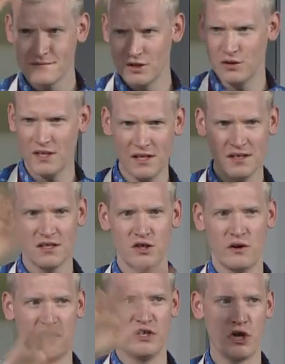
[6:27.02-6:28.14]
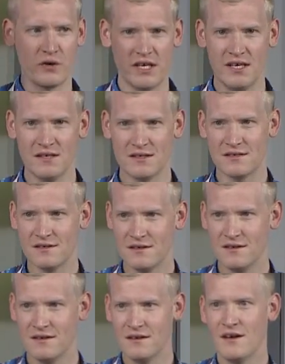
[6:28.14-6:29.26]
Gnudi? You know what gnocchi is?
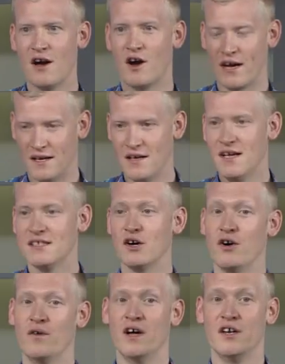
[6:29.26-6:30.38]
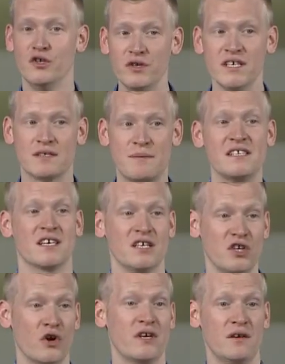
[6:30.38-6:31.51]
Yes. OK. So gnudi is basically
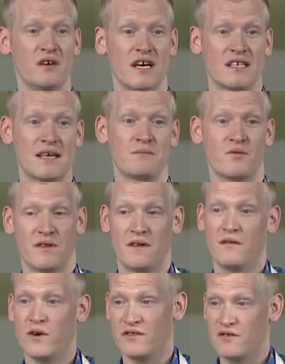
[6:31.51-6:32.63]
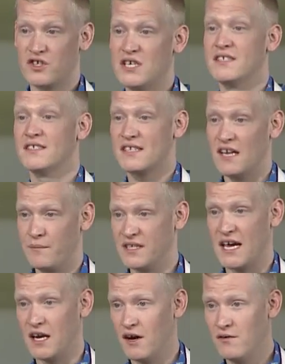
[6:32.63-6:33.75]
gnocchi except with cheese instead of
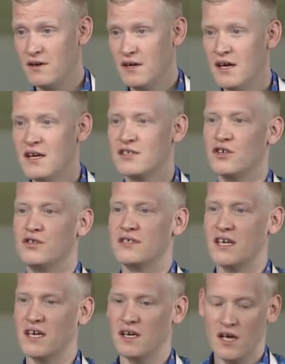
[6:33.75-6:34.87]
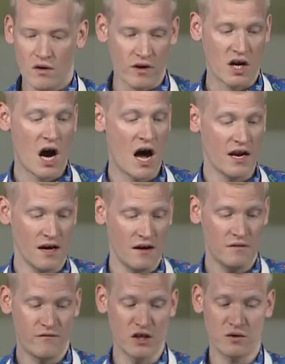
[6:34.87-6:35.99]
potato. So you're using ricotta,
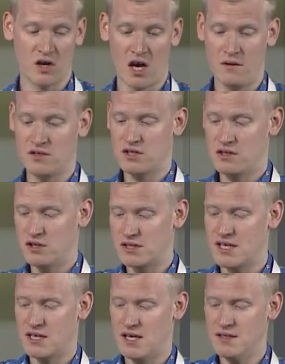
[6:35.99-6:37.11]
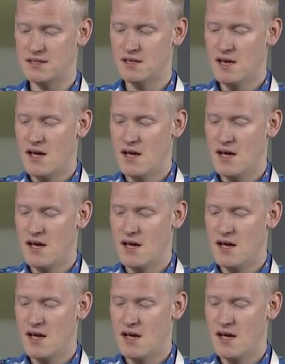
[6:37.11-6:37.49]
fresh ricotta, which looks like this.